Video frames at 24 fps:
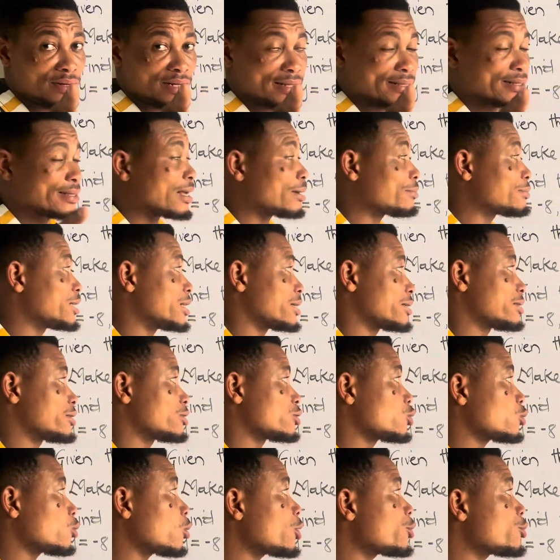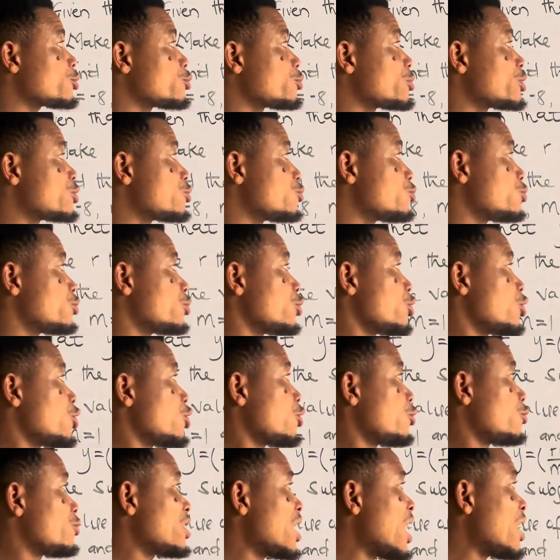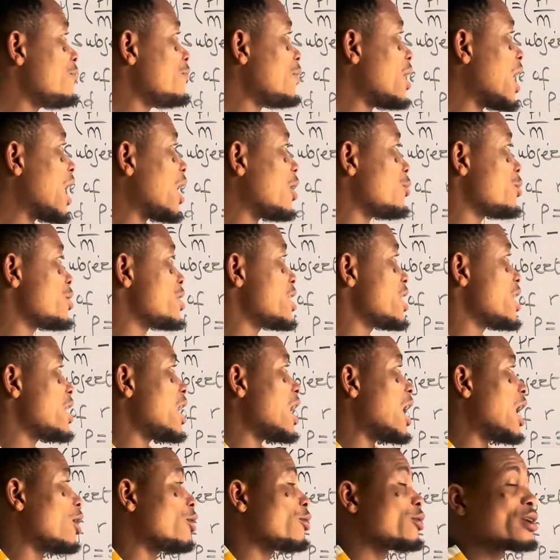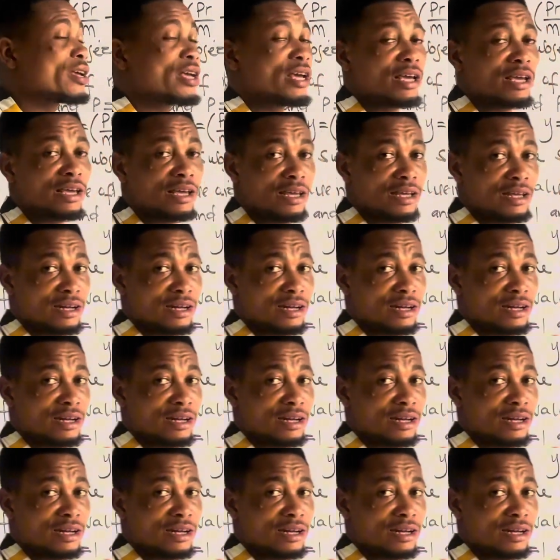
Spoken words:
the subject. So what do? We have r here,